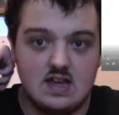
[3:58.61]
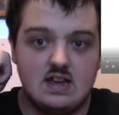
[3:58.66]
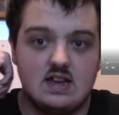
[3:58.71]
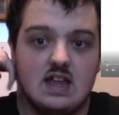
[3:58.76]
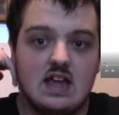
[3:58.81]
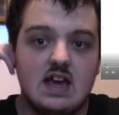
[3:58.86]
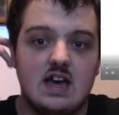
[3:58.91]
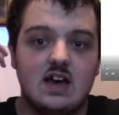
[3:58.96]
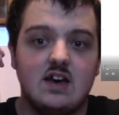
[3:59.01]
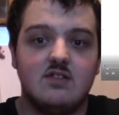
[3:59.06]

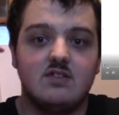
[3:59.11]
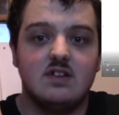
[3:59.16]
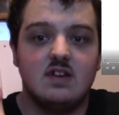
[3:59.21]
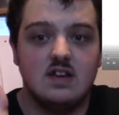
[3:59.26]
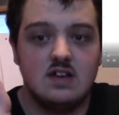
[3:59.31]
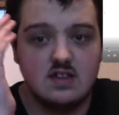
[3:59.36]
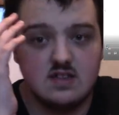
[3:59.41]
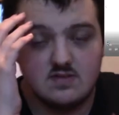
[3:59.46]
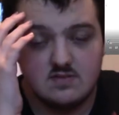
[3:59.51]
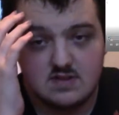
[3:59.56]
Now,
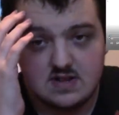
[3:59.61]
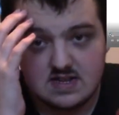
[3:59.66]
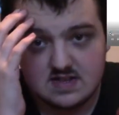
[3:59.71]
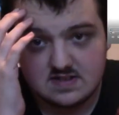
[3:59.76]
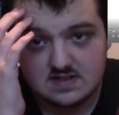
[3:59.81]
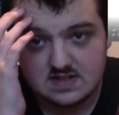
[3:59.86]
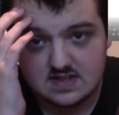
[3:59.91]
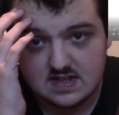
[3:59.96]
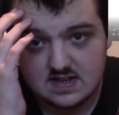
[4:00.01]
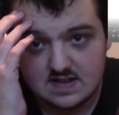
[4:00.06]
the
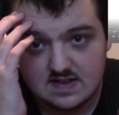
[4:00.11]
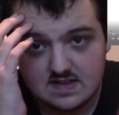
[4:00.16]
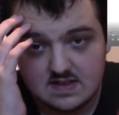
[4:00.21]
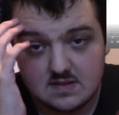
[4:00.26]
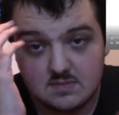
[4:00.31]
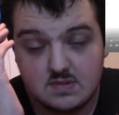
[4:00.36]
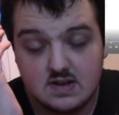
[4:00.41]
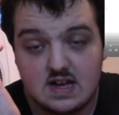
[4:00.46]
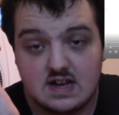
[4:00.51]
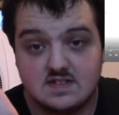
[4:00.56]
reason the
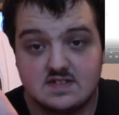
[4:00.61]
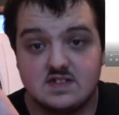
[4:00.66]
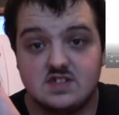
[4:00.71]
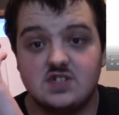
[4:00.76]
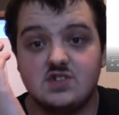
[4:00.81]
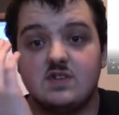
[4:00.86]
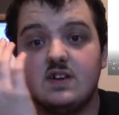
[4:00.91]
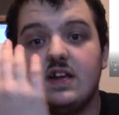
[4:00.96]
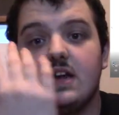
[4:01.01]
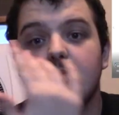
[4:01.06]
box is
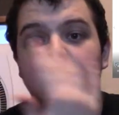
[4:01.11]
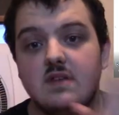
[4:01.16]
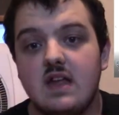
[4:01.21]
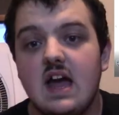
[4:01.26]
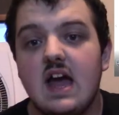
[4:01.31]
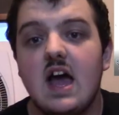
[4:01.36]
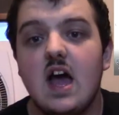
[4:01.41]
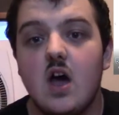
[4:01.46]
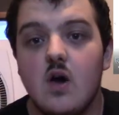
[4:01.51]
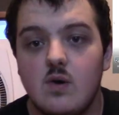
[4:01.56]
showing up
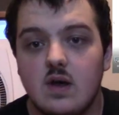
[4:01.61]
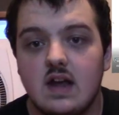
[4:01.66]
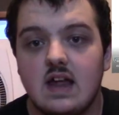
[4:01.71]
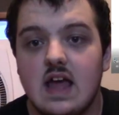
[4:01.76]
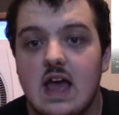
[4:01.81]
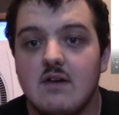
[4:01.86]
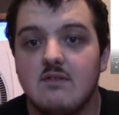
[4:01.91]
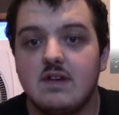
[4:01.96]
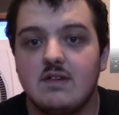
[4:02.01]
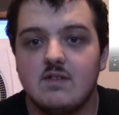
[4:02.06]
now, and I
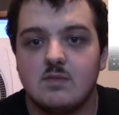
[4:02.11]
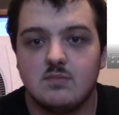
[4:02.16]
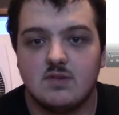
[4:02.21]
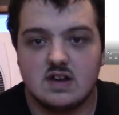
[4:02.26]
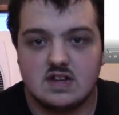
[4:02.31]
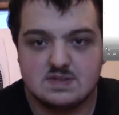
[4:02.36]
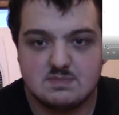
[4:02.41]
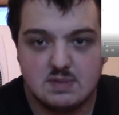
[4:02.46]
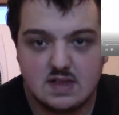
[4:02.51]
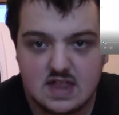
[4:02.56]
haven't even
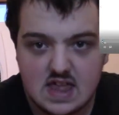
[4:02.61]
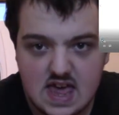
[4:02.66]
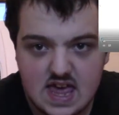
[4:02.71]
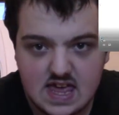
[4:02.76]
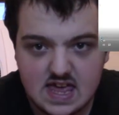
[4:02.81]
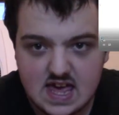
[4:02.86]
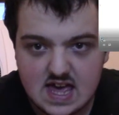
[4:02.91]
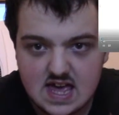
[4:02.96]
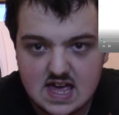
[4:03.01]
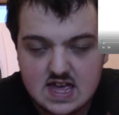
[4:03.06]
pressed play
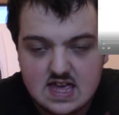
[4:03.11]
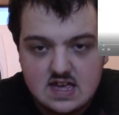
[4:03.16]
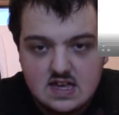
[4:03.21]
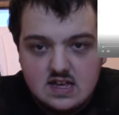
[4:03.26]
yet,